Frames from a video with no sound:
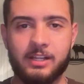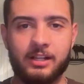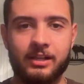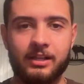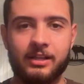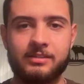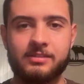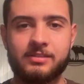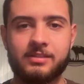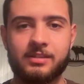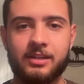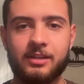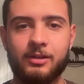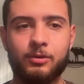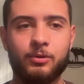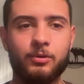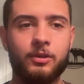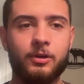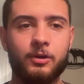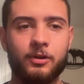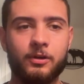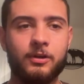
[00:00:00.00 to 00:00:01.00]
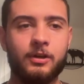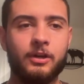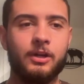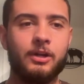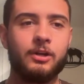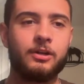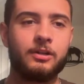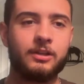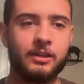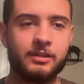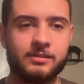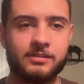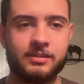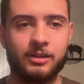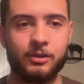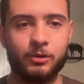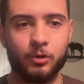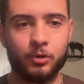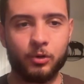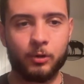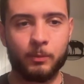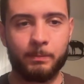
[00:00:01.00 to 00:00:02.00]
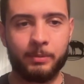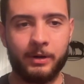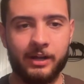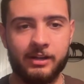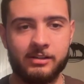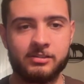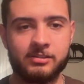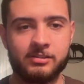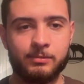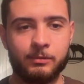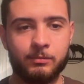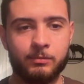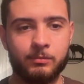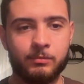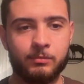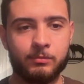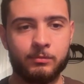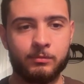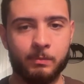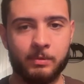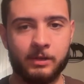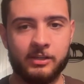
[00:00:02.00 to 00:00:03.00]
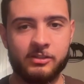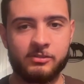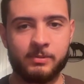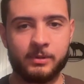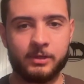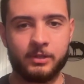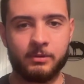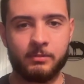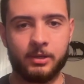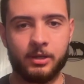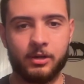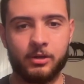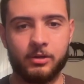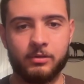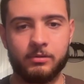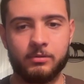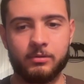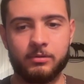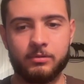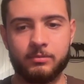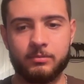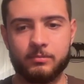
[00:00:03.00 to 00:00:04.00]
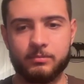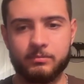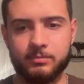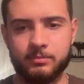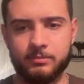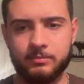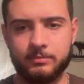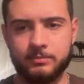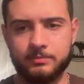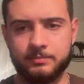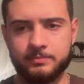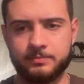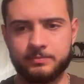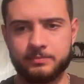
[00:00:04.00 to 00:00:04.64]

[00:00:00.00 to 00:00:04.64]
Let's see who their let's see who her possible replacement could. Hmm.